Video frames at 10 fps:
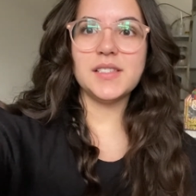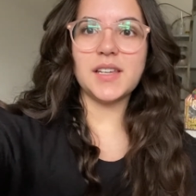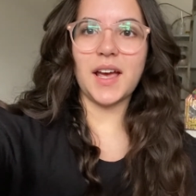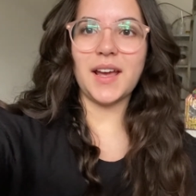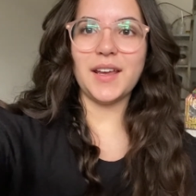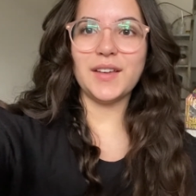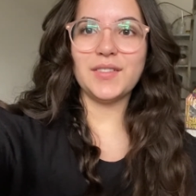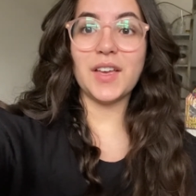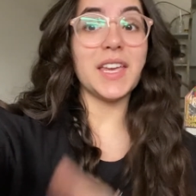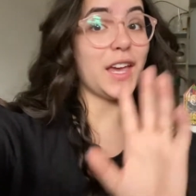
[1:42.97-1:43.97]

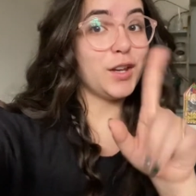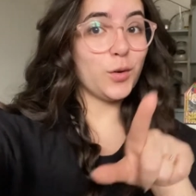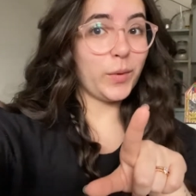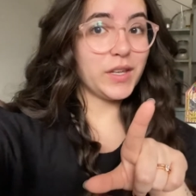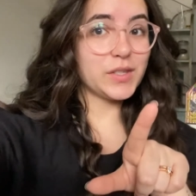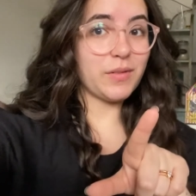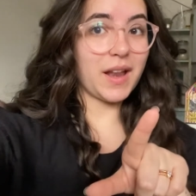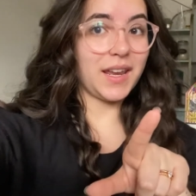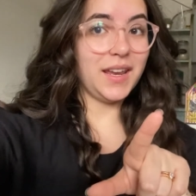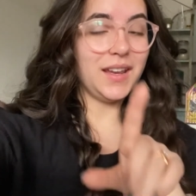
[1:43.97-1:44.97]
dive, get your Winx
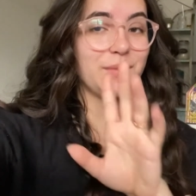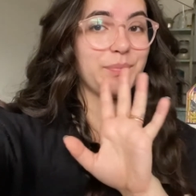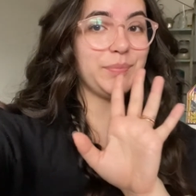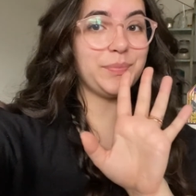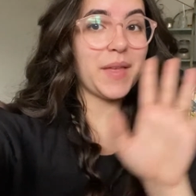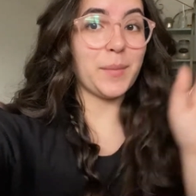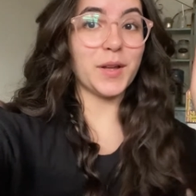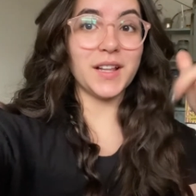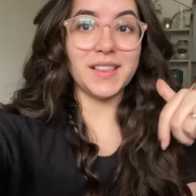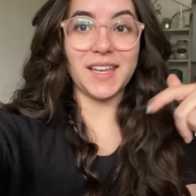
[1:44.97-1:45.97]
ready. I'm
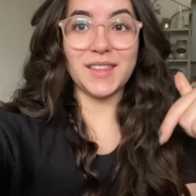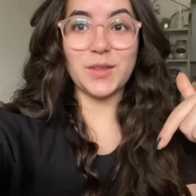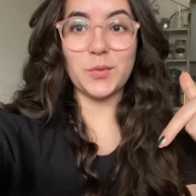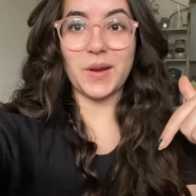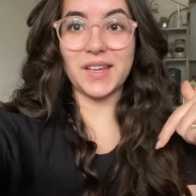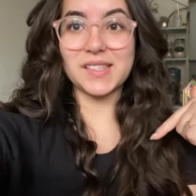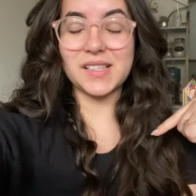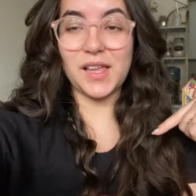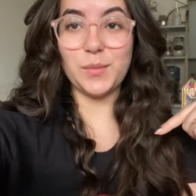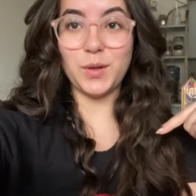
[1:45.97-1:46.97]
gonna link the Winx
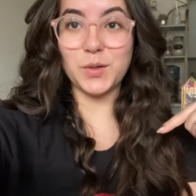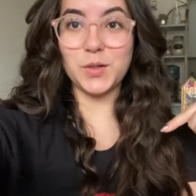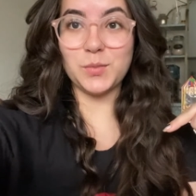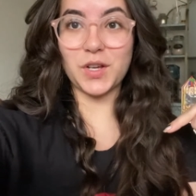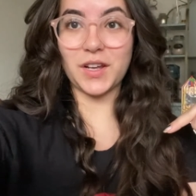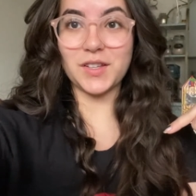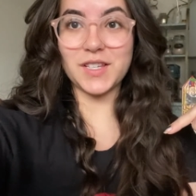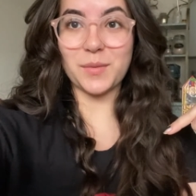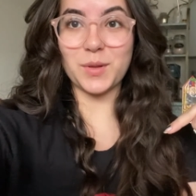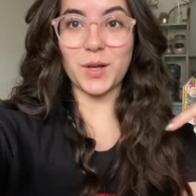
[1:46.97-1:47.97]
Club YouTube channel
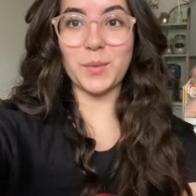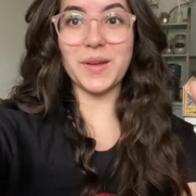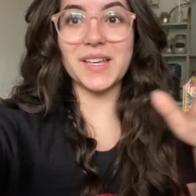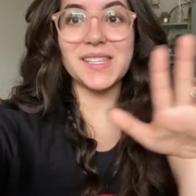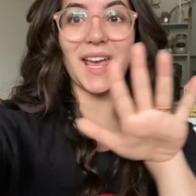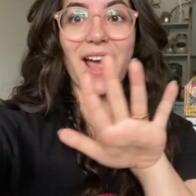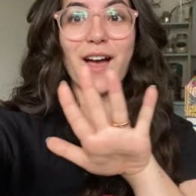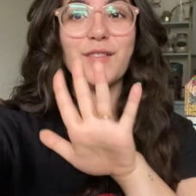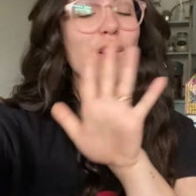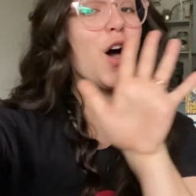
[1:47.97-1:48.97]
down below because they
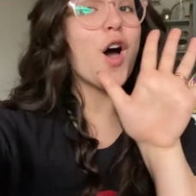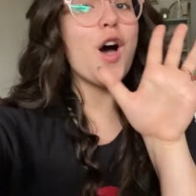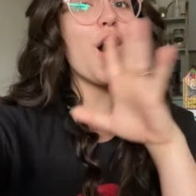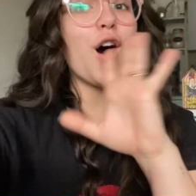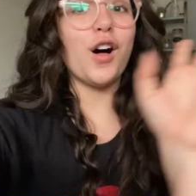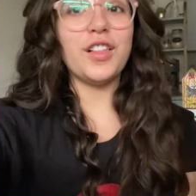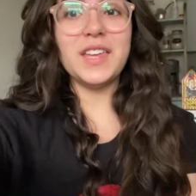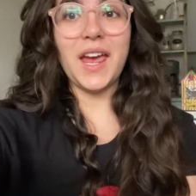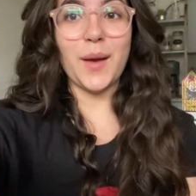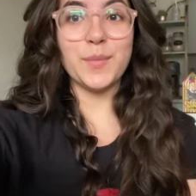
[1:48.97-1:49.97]
have all
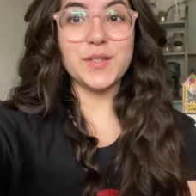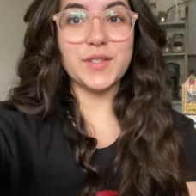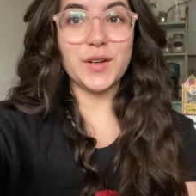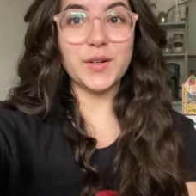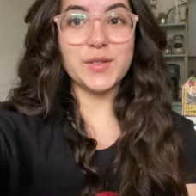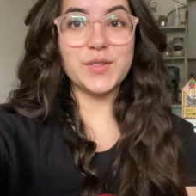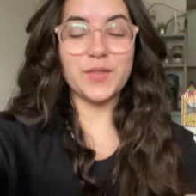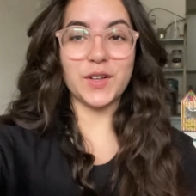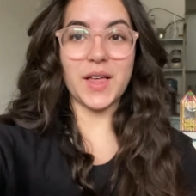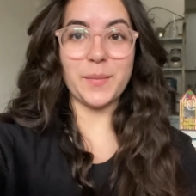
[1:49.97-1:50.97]
the episodes,
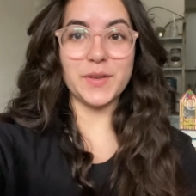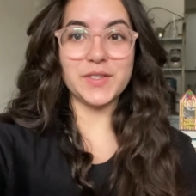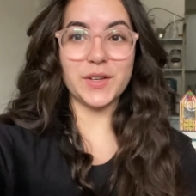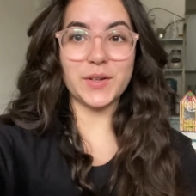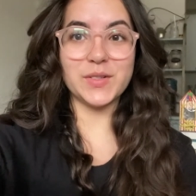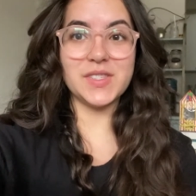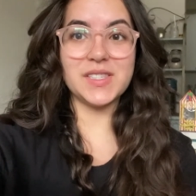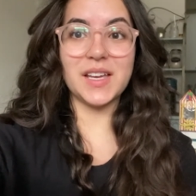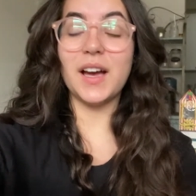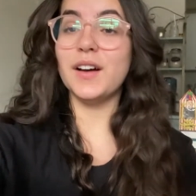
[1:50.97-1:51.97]
full
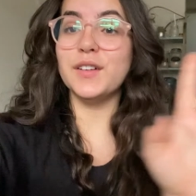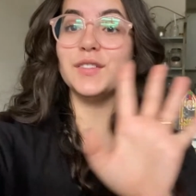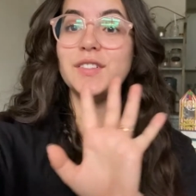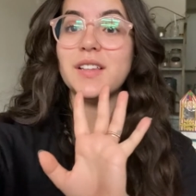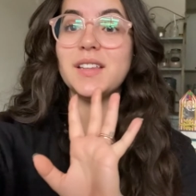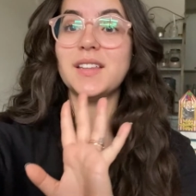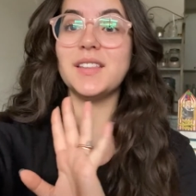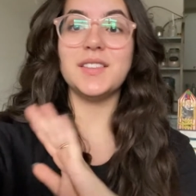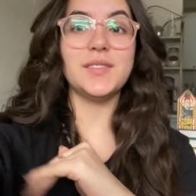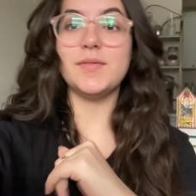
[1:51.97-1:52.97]
episodes of
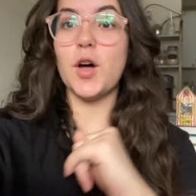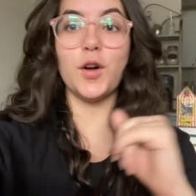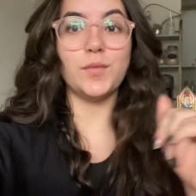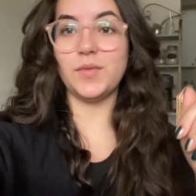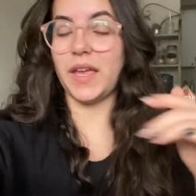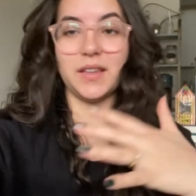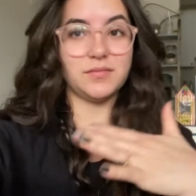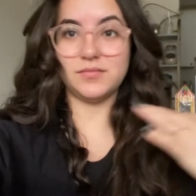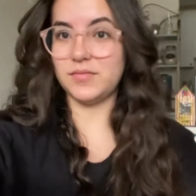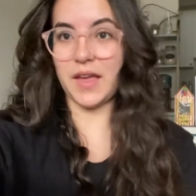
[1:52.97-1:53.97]
like
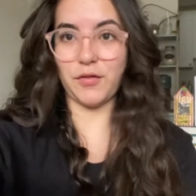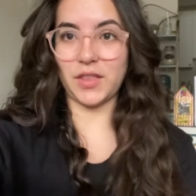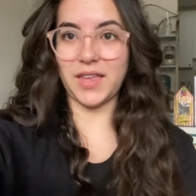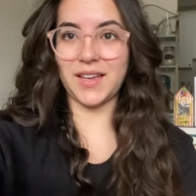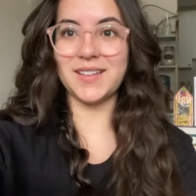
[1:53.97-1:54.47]
everything,